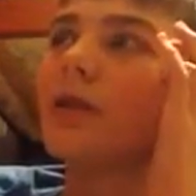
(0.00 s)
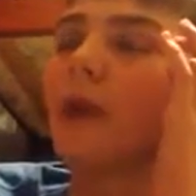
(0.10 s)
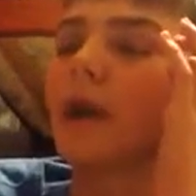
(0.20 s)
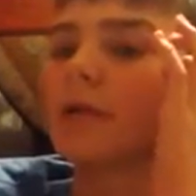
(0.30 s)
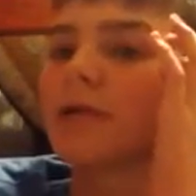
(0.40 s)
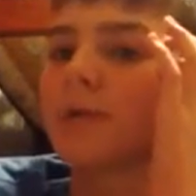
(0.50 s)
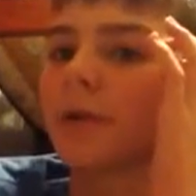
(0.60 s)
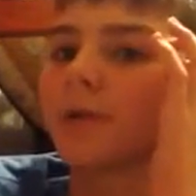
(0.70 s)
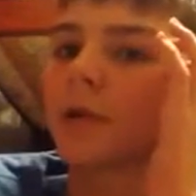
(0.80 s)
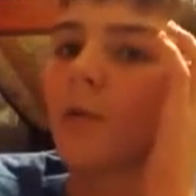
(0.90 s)
Why don't we just
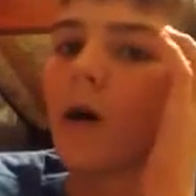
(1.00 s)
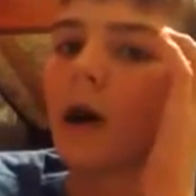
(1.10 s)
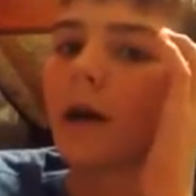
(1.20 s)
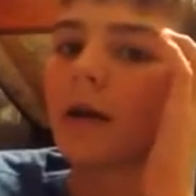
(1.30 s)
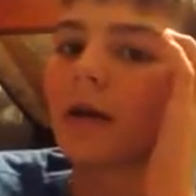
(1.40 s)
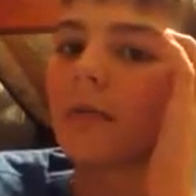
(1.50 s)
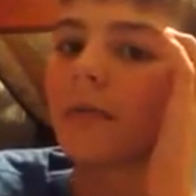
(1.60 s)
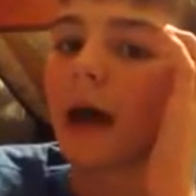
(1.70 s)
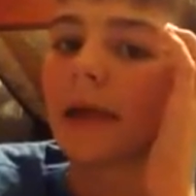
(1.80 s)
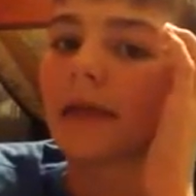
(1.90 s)
put them into one?
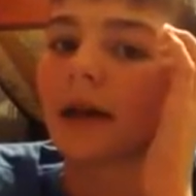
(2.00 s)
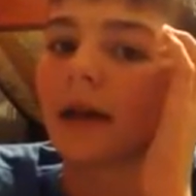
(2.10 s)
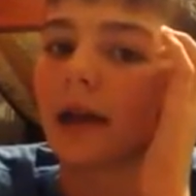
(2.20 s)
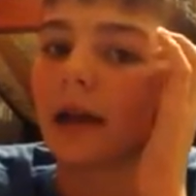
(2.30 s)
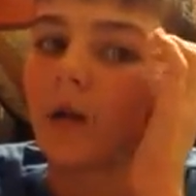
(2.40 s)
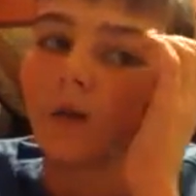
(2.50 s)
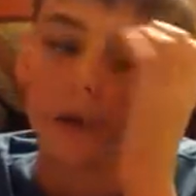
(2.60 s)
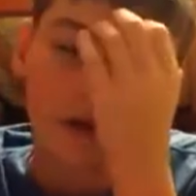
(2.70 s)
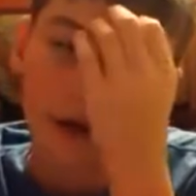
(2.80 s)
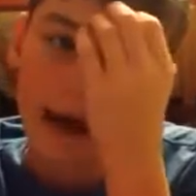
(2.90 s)
But I thought, like,
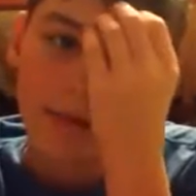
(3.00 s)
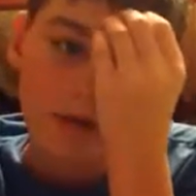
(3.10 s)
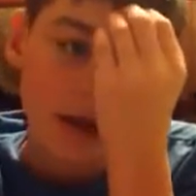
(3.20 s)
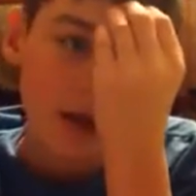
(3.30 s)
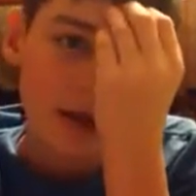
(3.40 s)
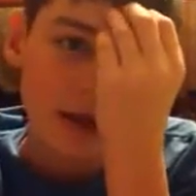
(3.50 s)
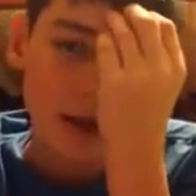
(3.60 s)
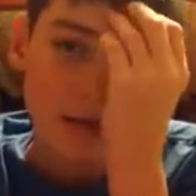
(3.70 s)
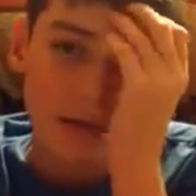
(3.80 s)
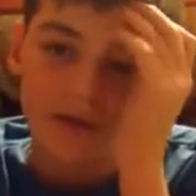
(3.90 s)
holy crap,
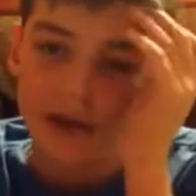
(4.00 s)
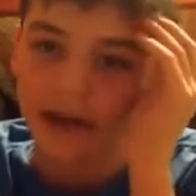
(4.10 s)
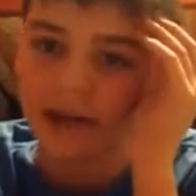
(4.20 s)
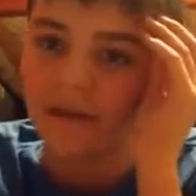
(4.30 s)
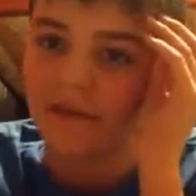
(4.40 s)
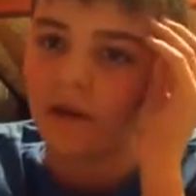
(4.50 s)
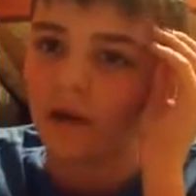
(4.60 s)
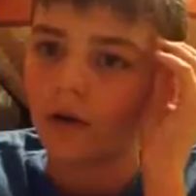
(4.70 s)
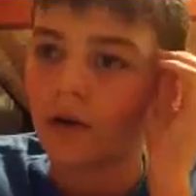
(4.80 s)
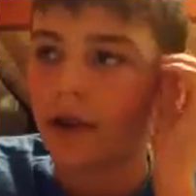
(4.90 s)
it'd be very
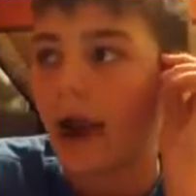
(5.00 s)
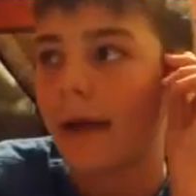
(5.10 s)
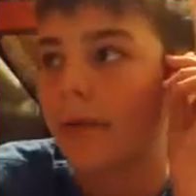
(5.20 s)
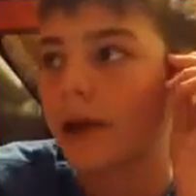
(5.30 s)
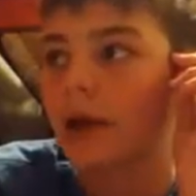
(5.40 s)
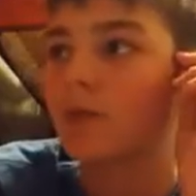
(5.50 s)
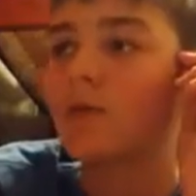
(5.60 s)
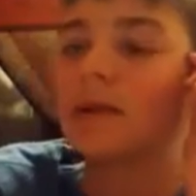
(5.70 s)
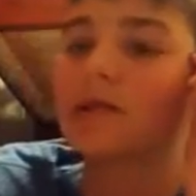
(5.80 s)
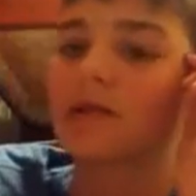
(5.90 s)
difficult. I mean, it
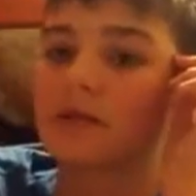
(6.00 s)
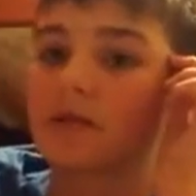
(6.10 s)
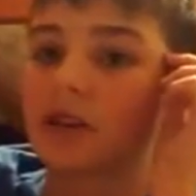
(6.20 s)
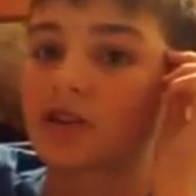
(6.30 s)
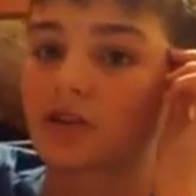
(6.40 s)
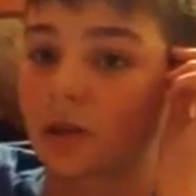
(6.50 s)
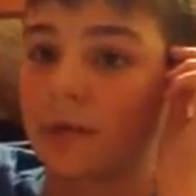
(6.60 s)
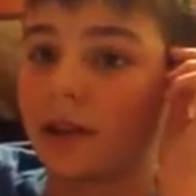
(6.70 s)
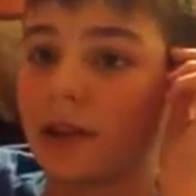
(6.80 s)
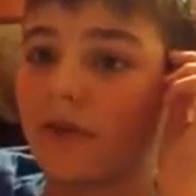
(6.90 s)
was
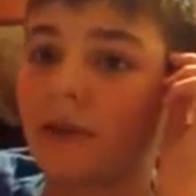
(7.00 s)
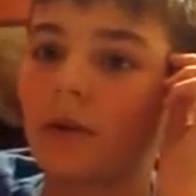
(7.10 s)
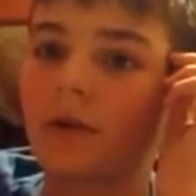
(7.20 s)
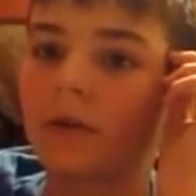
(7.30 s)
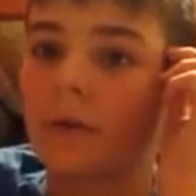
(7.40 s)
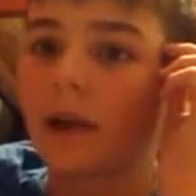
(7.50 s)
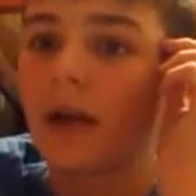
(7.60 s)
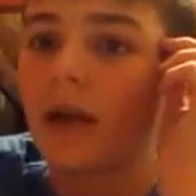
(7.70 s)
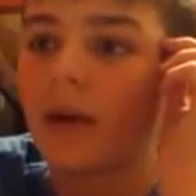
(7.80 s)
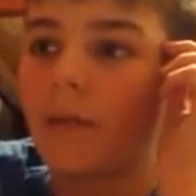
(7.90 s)
extremely difficult,
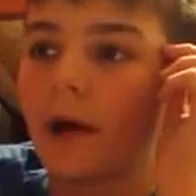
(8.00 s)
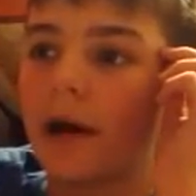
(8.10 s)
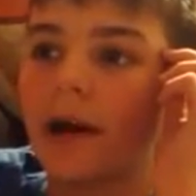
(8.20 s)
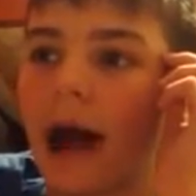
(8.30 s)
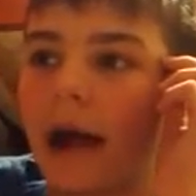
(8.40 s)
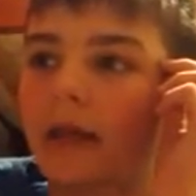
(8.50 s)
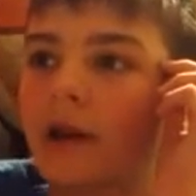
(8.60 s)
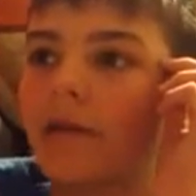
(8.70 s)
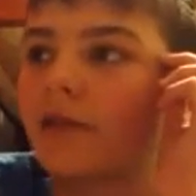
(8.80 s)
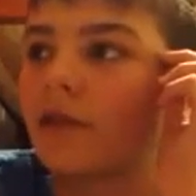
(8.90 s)
but I
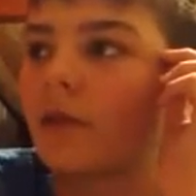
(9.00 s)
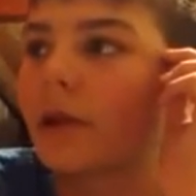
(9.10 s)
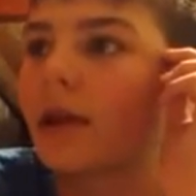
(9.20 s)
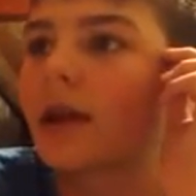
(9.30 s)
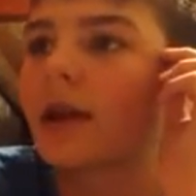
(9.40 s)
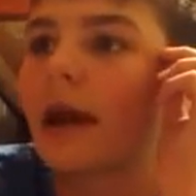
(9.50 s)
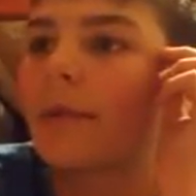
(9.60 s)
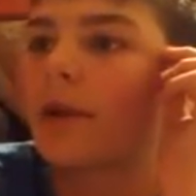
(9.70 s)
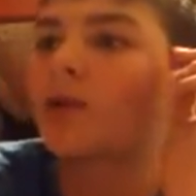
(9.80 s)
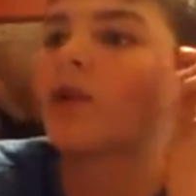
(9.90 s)
loved doing it. I
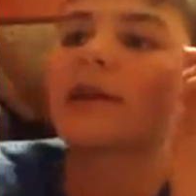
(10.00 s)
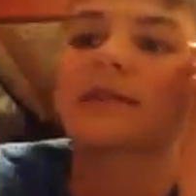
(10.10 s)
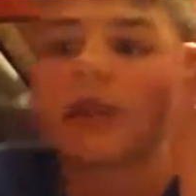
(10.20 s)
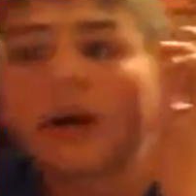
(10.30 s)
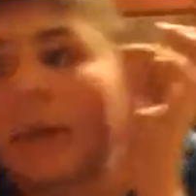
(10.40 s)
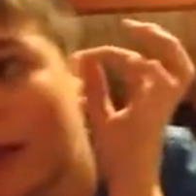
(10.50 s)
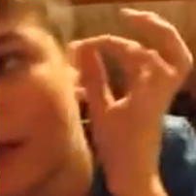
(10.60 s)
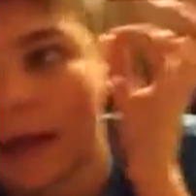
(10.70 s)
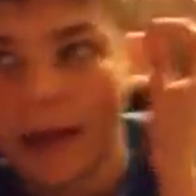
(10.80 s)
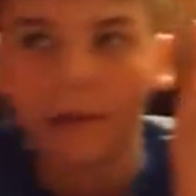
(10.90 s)
mean, you guys saw me
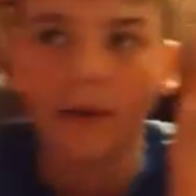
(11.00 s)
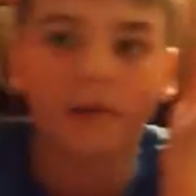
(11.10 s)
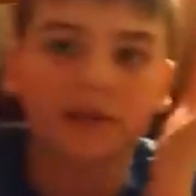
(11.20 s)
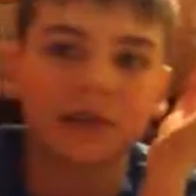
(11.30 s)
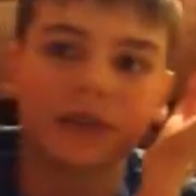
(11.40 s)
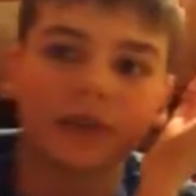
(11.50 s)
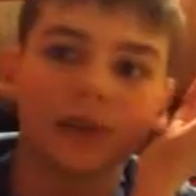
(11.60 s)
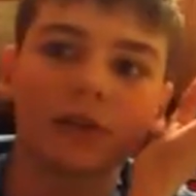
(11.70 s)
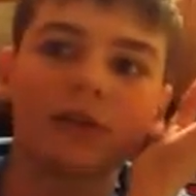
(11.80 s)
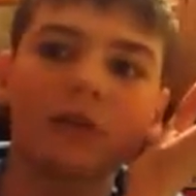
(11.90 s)
get, like, my first ever
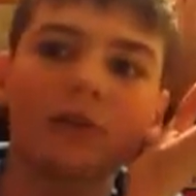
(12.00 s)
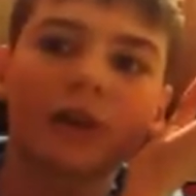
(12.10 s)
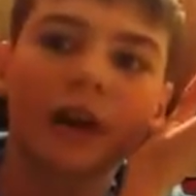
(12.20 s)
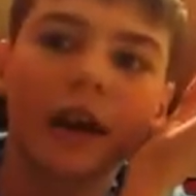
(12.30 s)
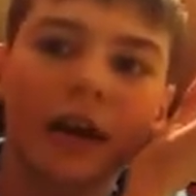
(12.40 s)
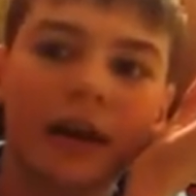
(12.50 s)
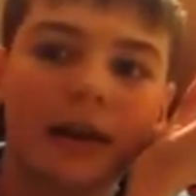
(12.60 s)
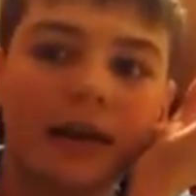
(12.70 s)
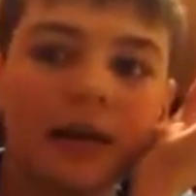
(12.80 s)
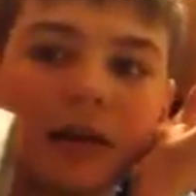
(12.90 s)
loot
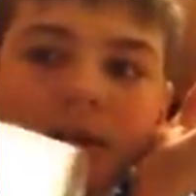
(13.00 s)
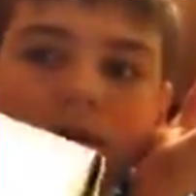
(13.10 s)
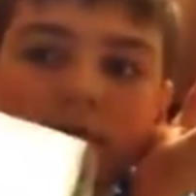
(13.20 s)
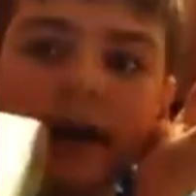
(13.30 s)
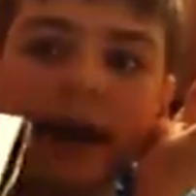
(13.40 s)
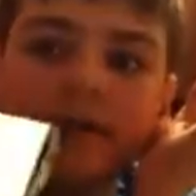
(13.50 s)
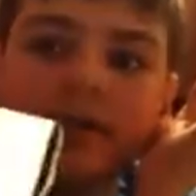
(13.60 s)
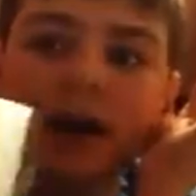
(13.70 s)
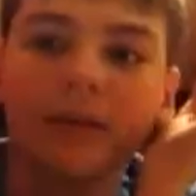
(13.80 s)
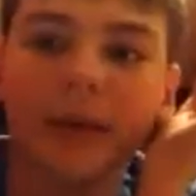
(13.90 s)
crate. You guys
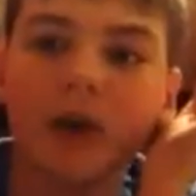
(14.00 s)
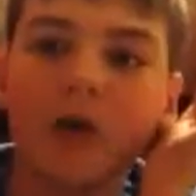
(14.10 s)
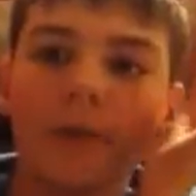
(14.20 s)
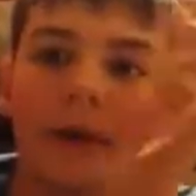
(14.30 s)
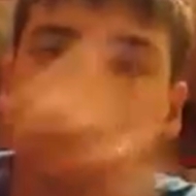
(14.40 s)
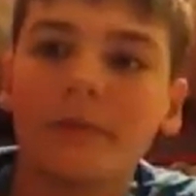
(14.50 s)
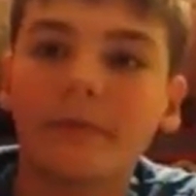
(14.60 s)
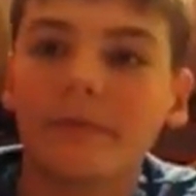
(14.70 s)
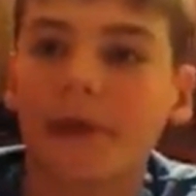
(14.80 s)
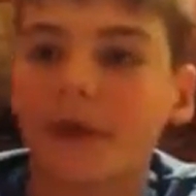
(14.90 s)
saw me open
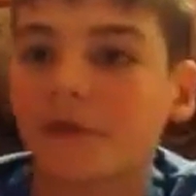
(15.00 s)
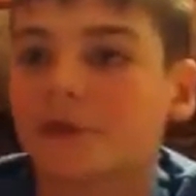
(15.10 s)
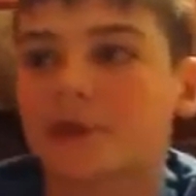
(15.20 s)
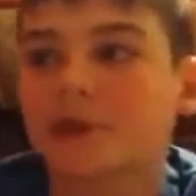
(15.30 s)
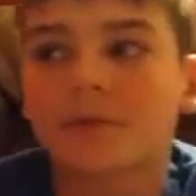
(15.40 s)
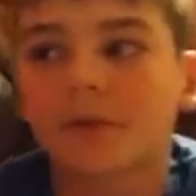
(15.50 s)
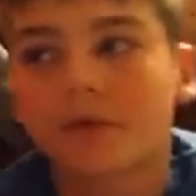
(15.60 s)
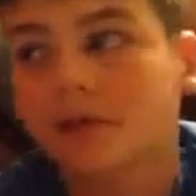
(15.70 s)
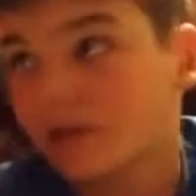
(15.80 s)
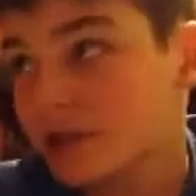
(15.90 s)
my first
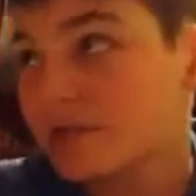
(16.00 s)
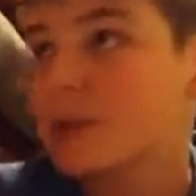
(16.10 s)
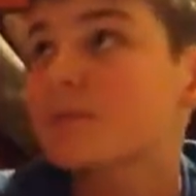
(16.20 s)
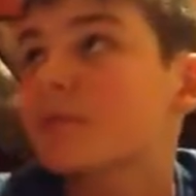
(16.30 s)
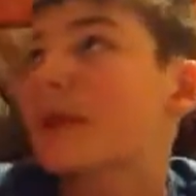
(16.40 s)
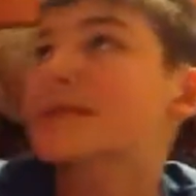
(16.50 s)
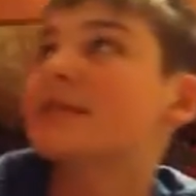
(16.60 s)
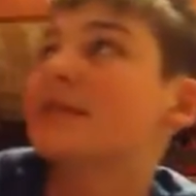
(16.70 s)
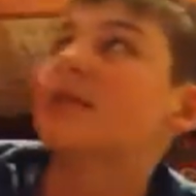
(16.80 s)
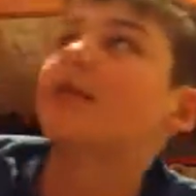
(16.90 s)
Christmas
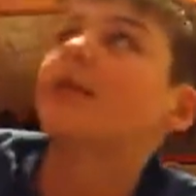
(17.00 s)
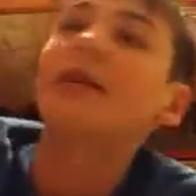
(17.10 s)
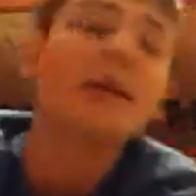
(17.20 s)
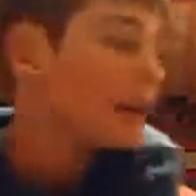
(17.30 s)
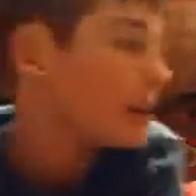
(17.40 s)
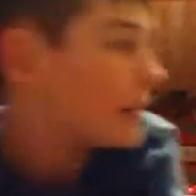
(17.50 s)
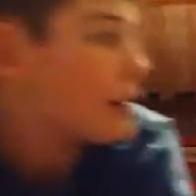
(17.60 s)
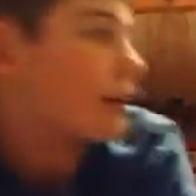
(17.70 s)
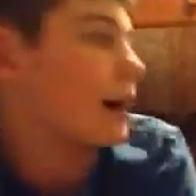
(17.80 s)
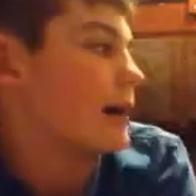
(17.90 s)
present.
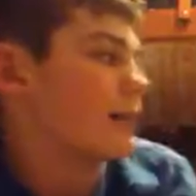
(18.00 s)
I